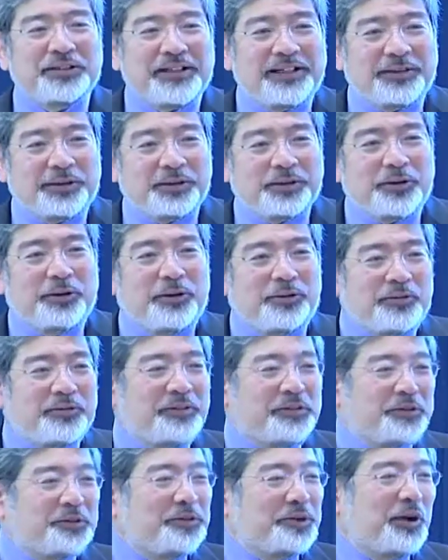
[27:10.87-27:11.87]
so they don't go over
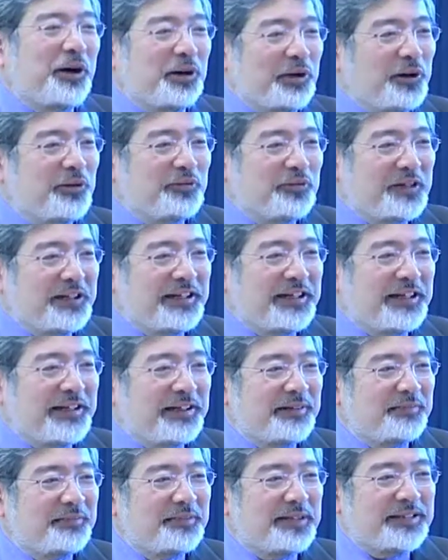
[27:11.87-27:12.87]
and do it all over
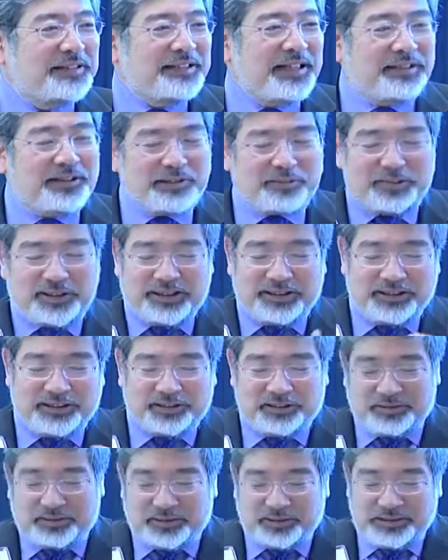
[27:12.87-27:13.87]
again, because that could be a
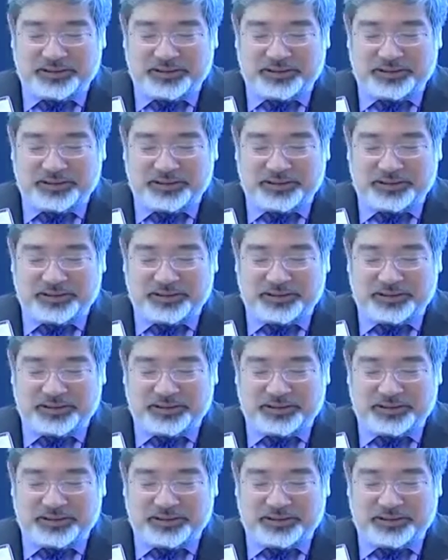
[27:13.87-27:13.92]
little